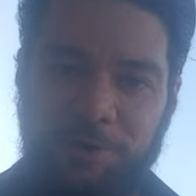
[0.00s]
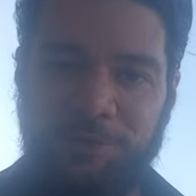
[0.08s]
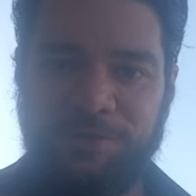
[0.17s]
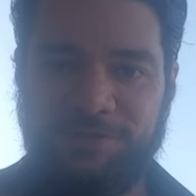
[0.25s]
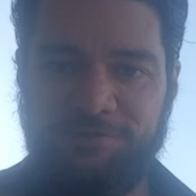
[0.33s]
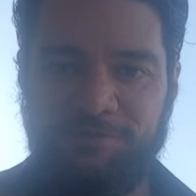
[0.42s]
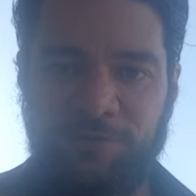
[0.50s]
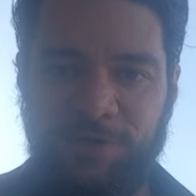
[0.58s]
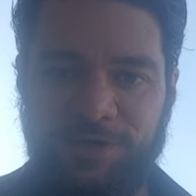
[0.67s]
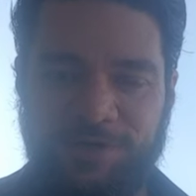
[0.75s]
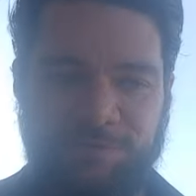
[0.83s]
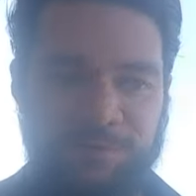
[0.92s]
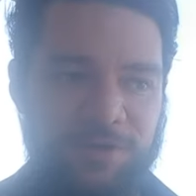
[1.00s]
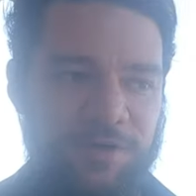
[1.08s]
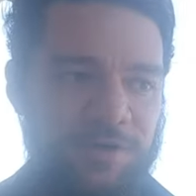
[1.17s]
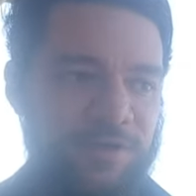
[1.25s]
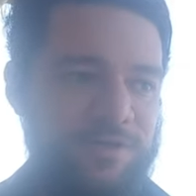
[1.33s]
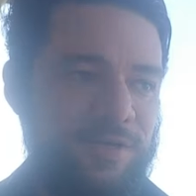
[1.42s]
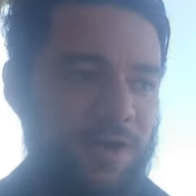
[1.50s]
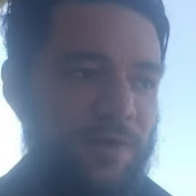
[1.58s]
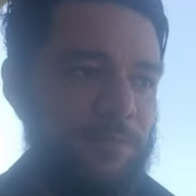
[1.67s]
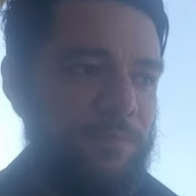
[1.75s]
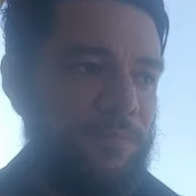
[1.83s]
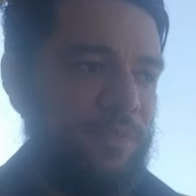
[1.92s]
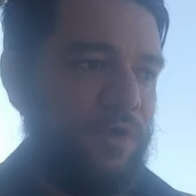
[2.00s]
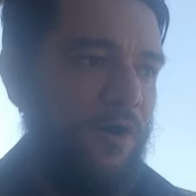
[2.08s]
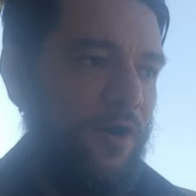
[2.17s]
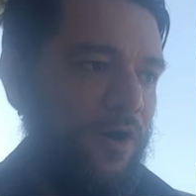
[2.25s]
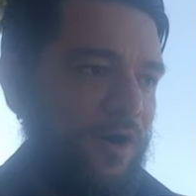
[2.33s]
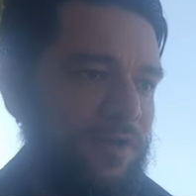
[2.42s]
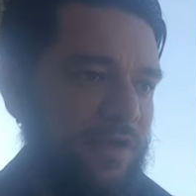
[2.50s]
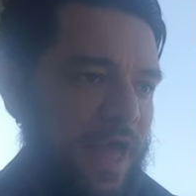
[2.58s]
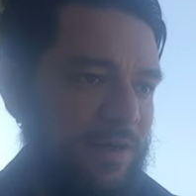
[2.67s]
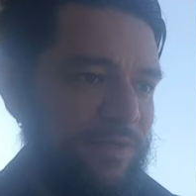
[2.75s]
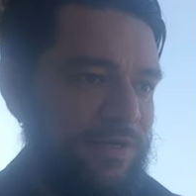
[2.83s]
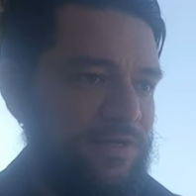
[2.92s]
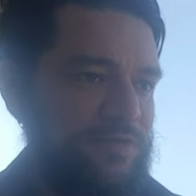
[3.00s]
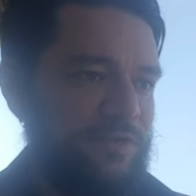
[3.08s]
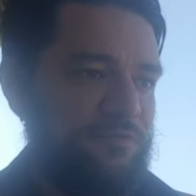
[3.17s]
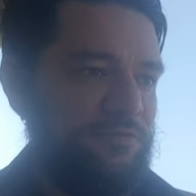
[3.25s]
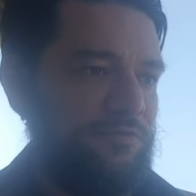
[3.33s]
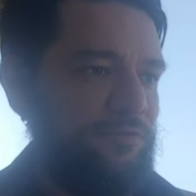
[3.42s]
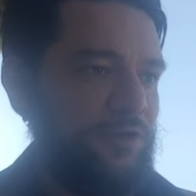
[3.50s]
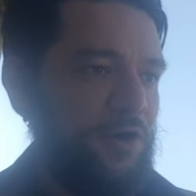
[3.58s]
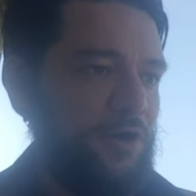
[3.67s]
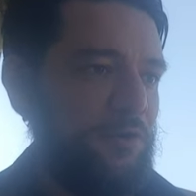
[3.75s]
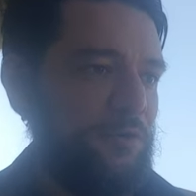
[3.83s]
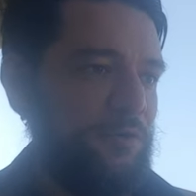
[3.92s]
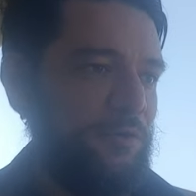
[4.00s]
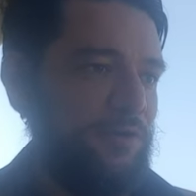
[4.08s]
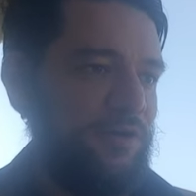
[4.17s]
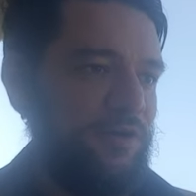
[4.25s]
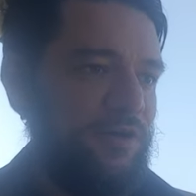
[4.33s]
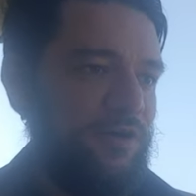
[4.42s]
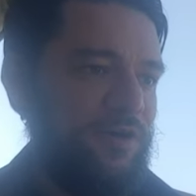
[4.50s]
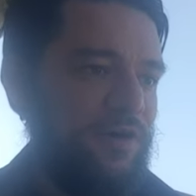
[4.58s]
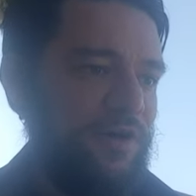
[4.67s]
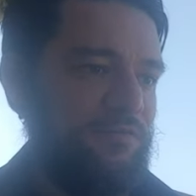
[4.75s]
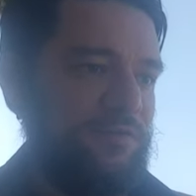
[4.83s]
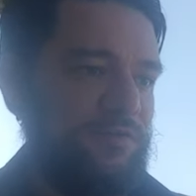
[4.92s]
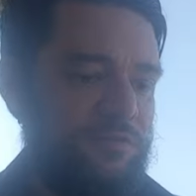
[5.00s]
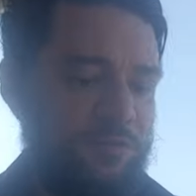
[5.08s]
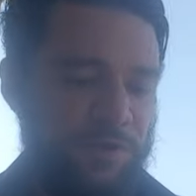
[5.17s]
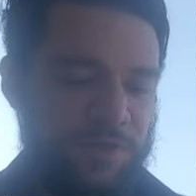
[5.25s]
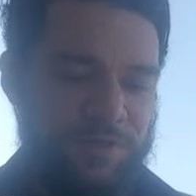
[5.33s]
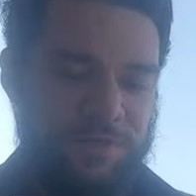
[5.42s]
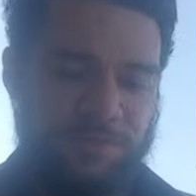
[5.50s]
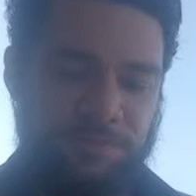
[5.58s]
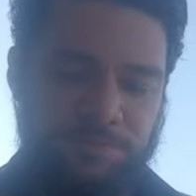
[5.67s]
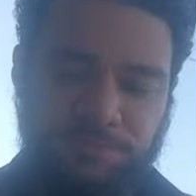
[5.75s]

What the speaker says: poet's voice with all these odd ebbings and flow of the voice.